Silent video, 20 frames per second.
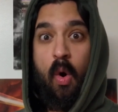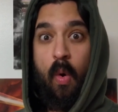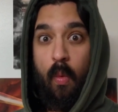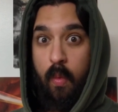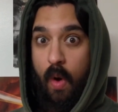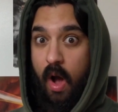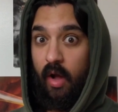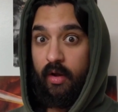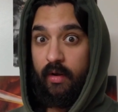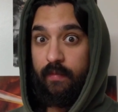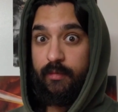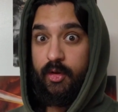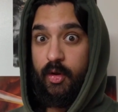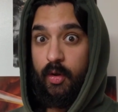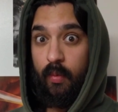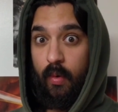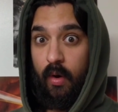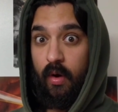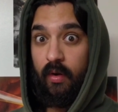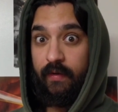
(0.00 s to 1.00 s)
Welcome to
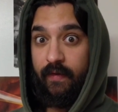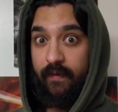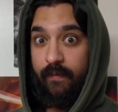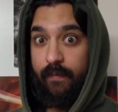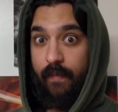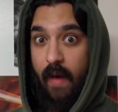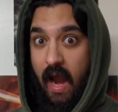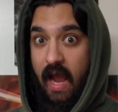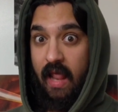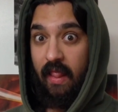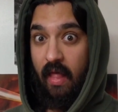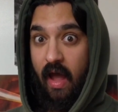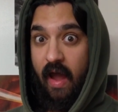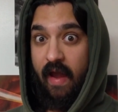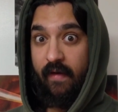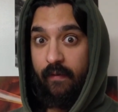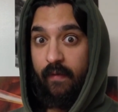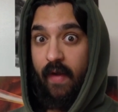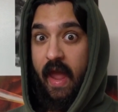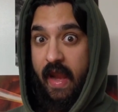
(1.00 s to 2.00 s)
the world of my
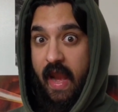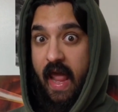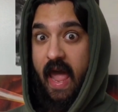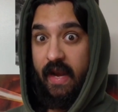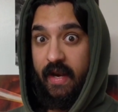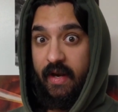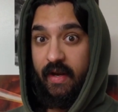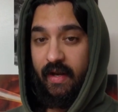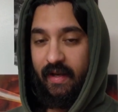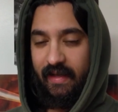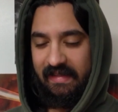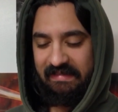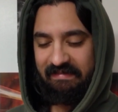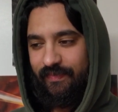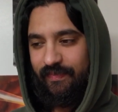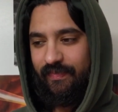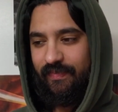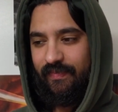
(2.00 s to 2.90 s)
life and editing.